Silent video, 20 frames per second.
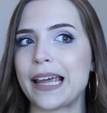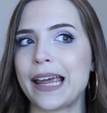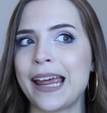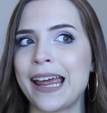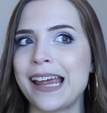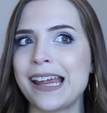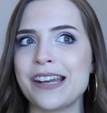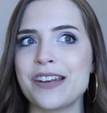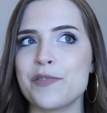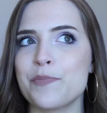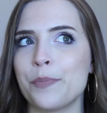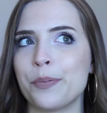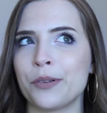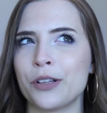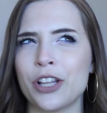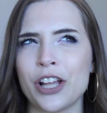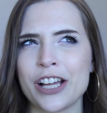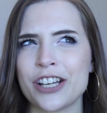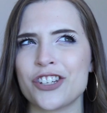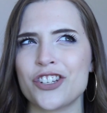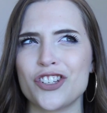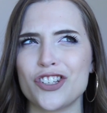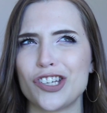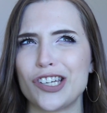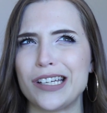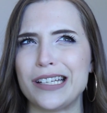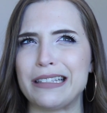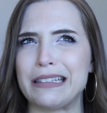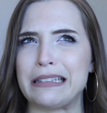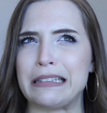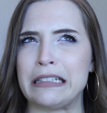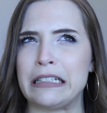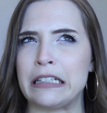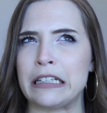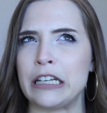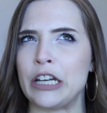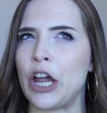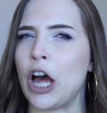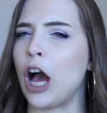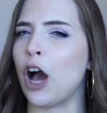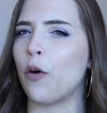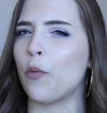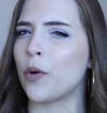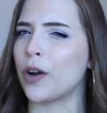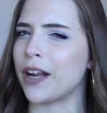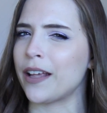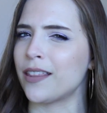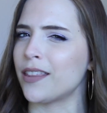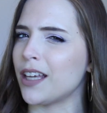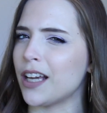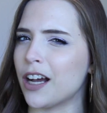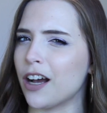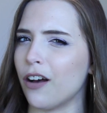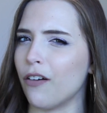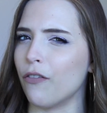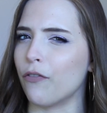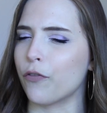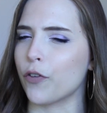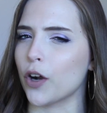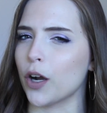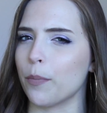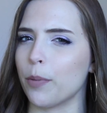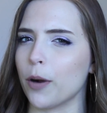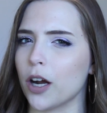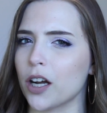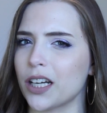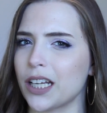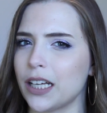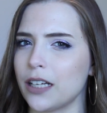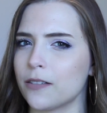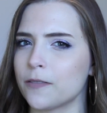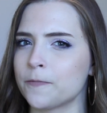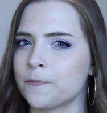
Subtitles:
and blush is not what I think of for a party.